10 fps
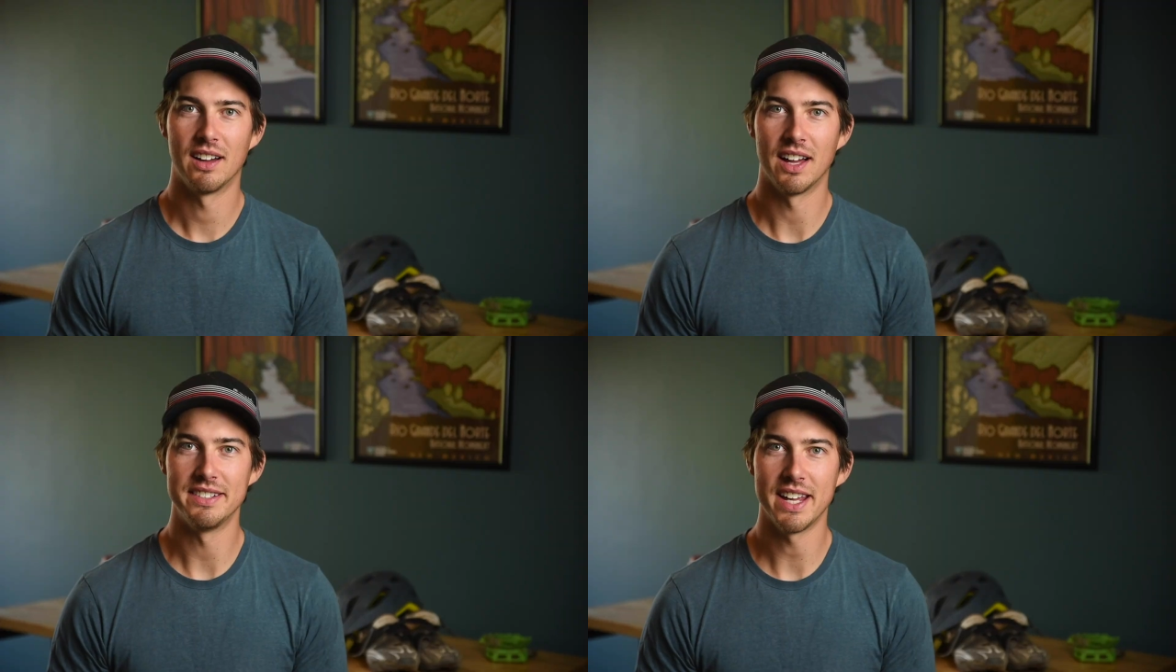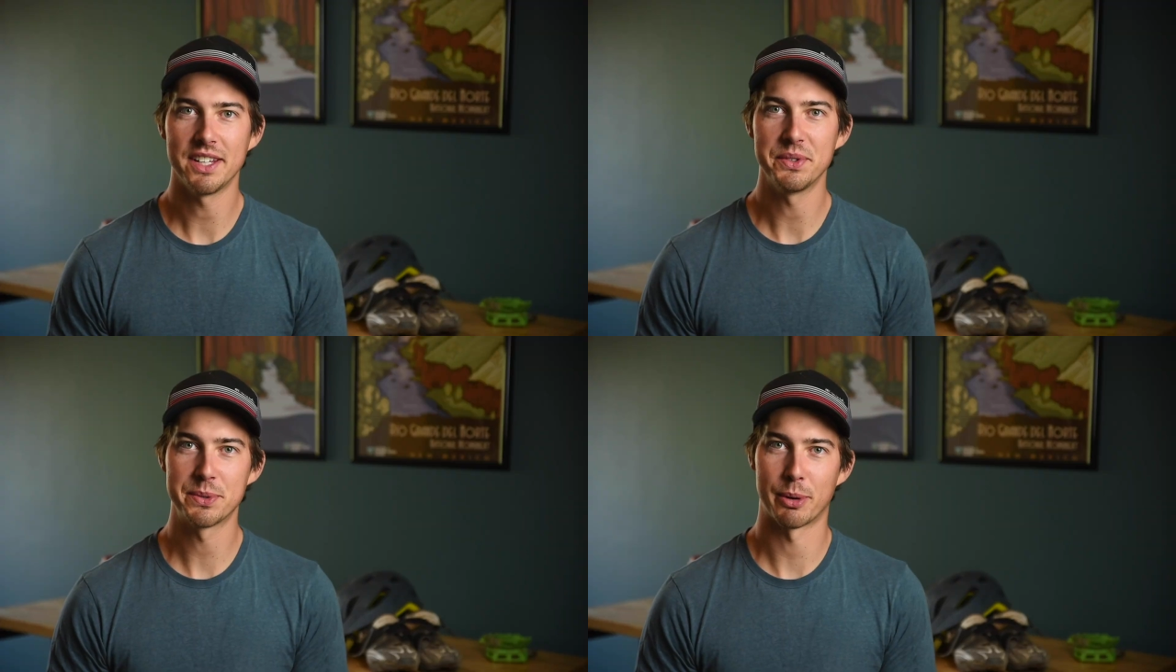A day
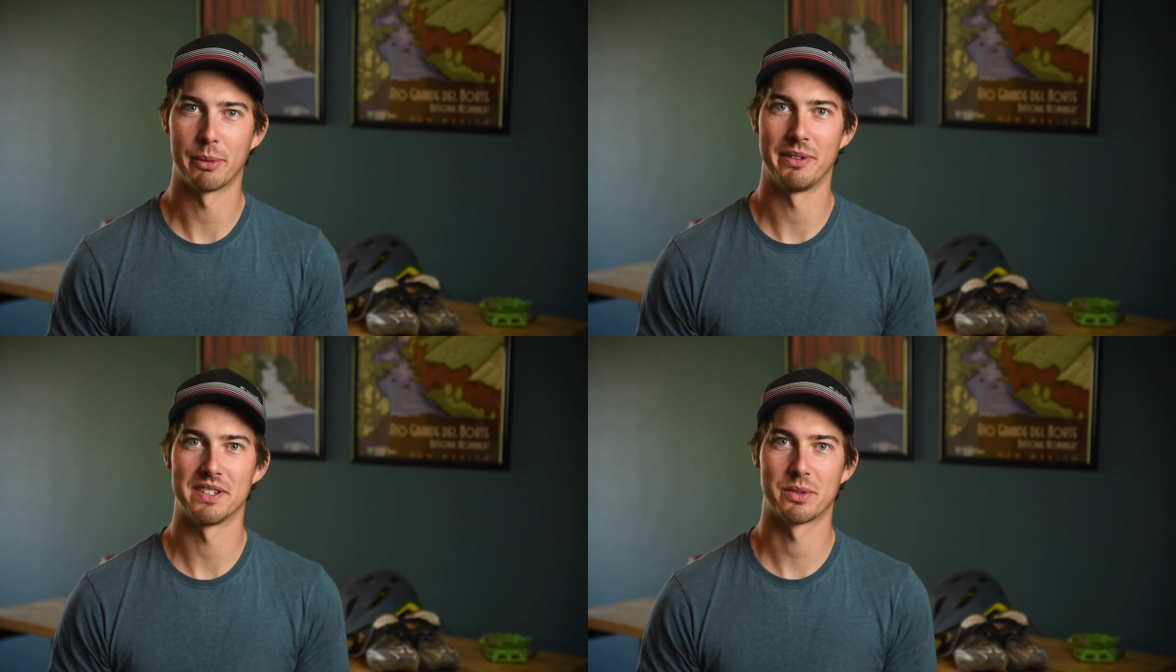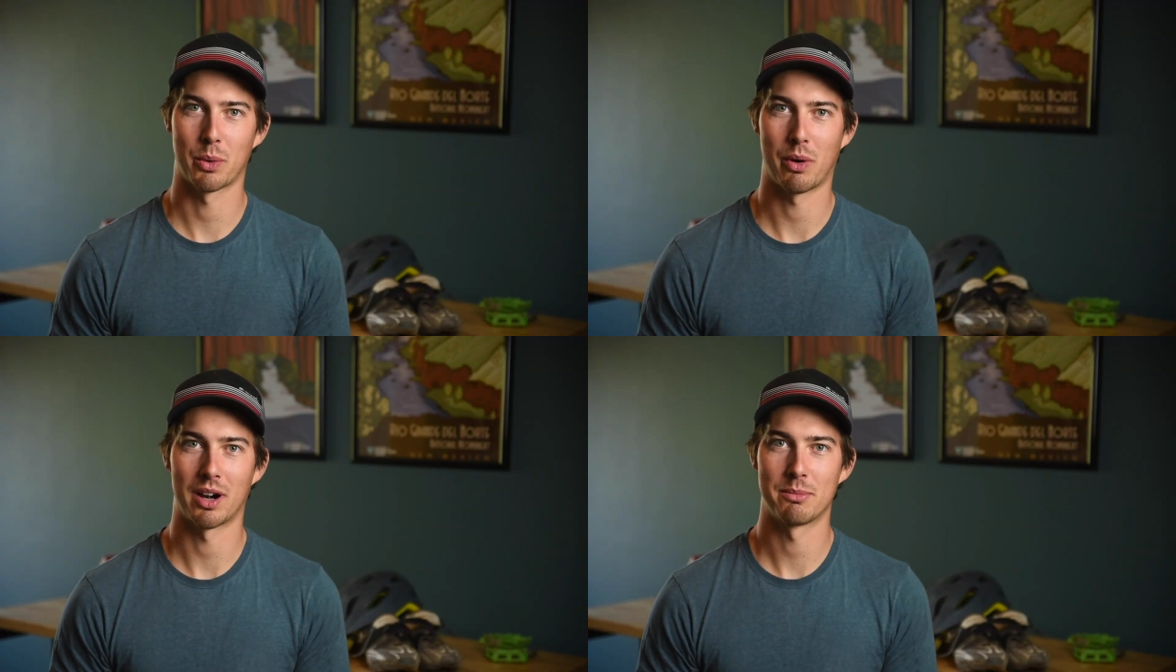use permit is
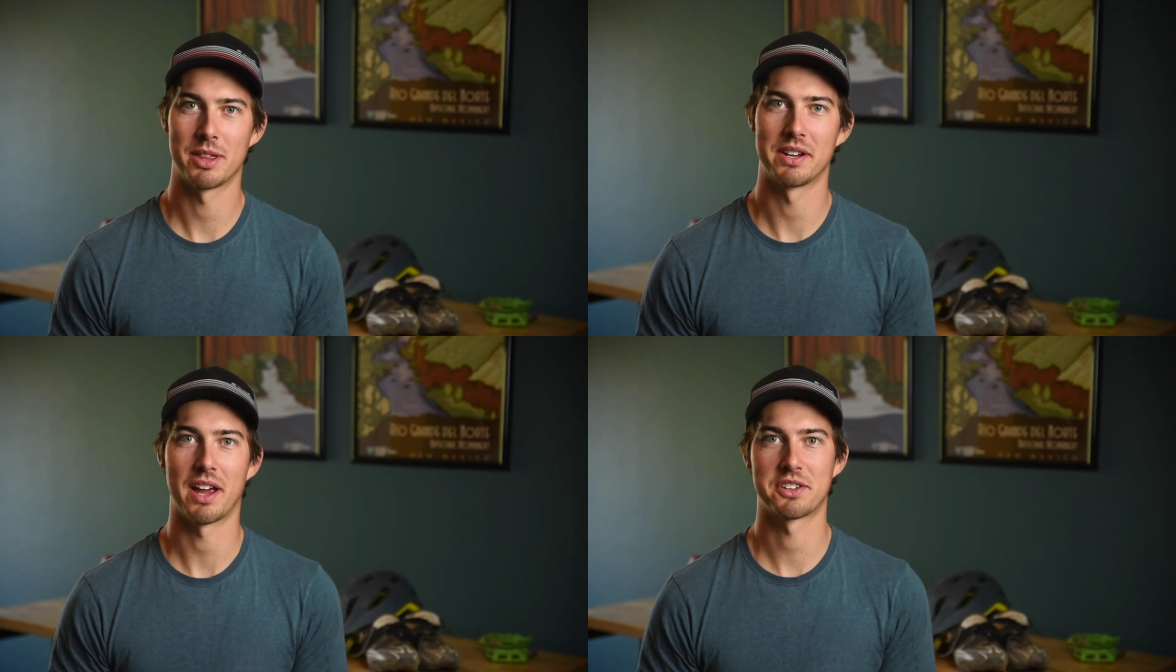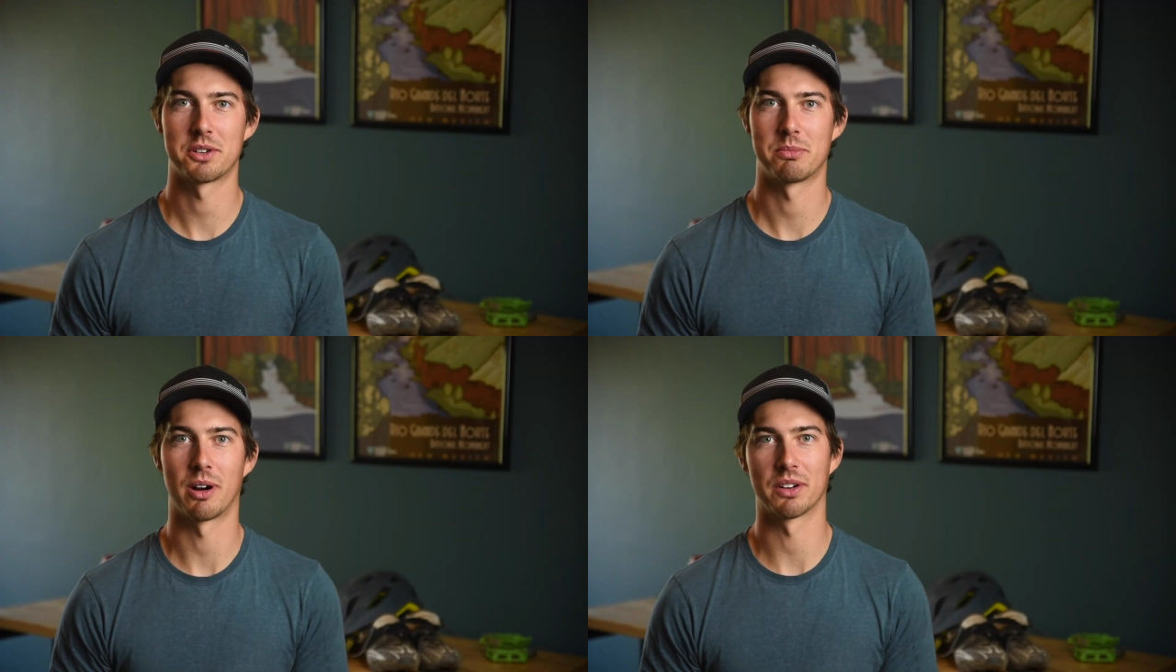required by the
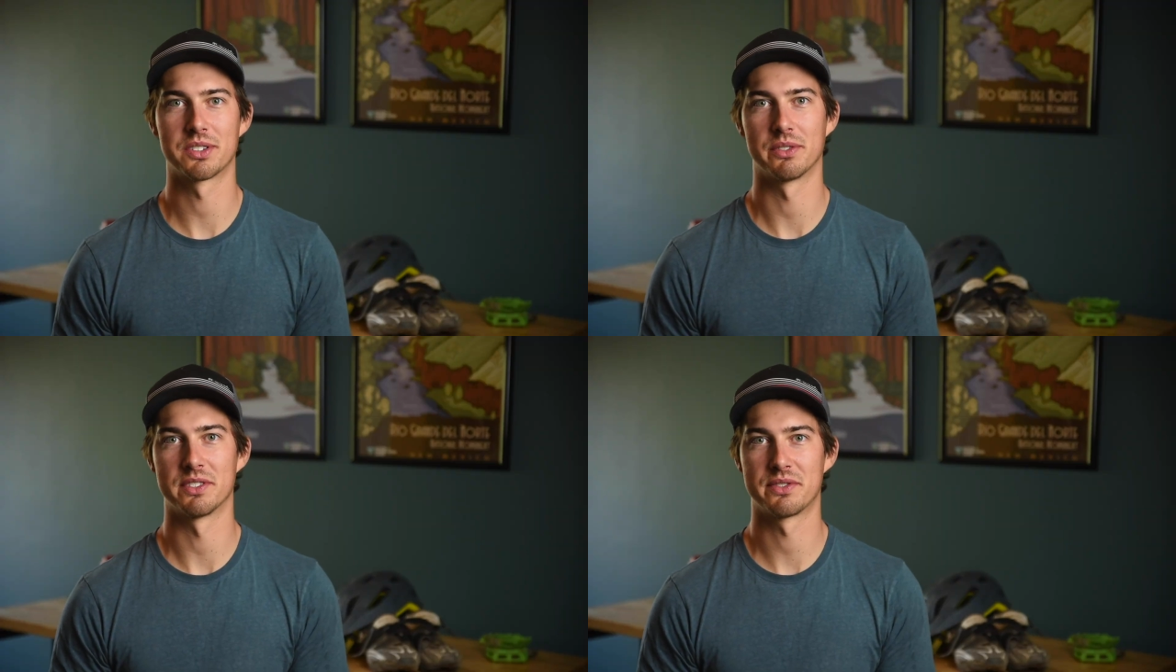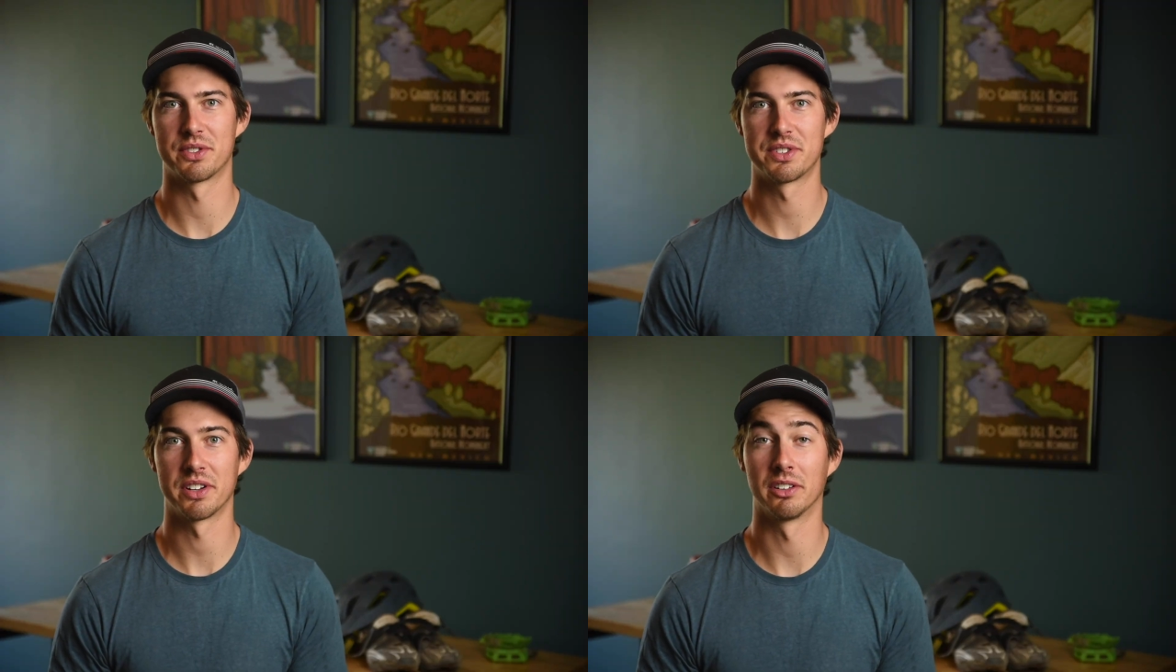National Park Service
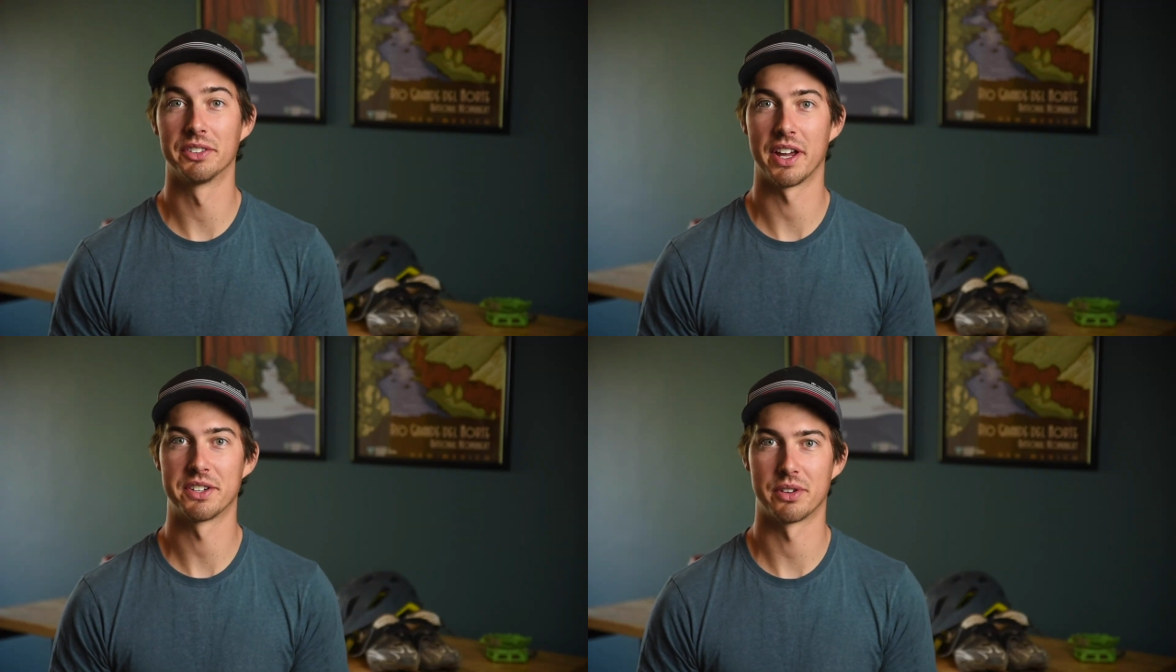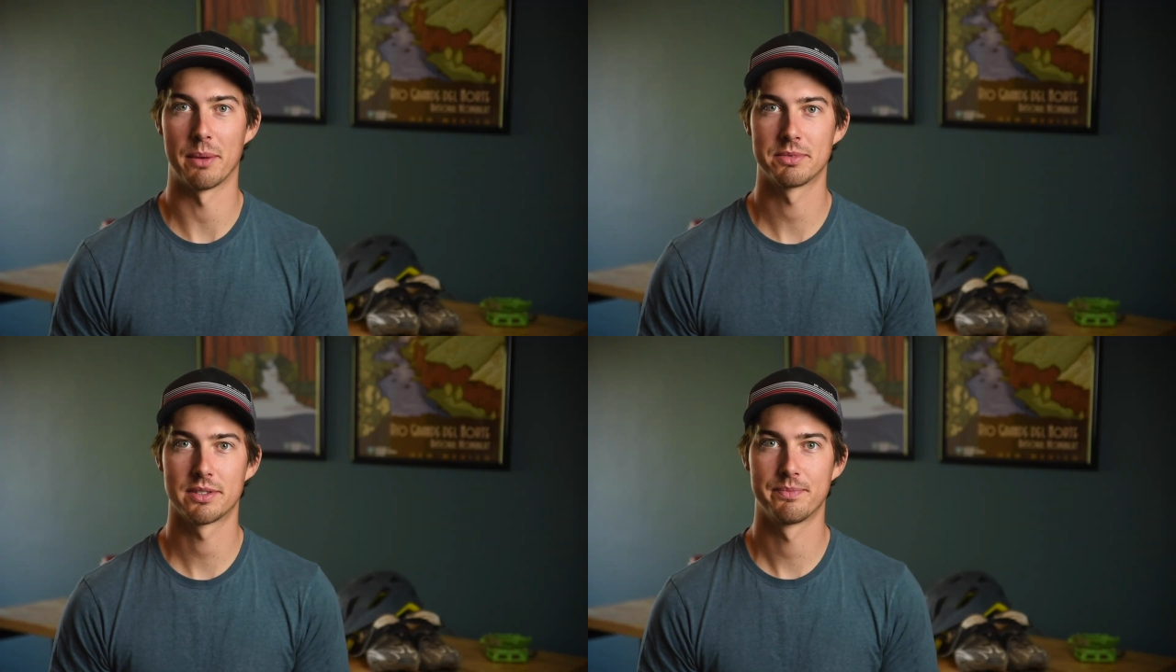for single-day
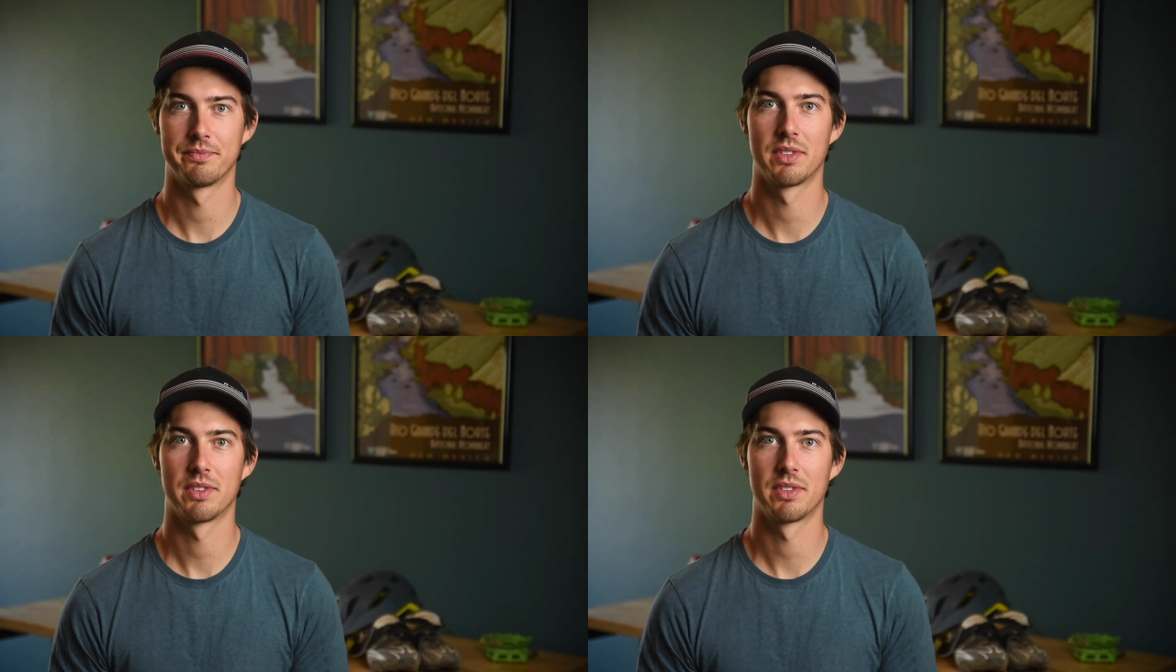trips.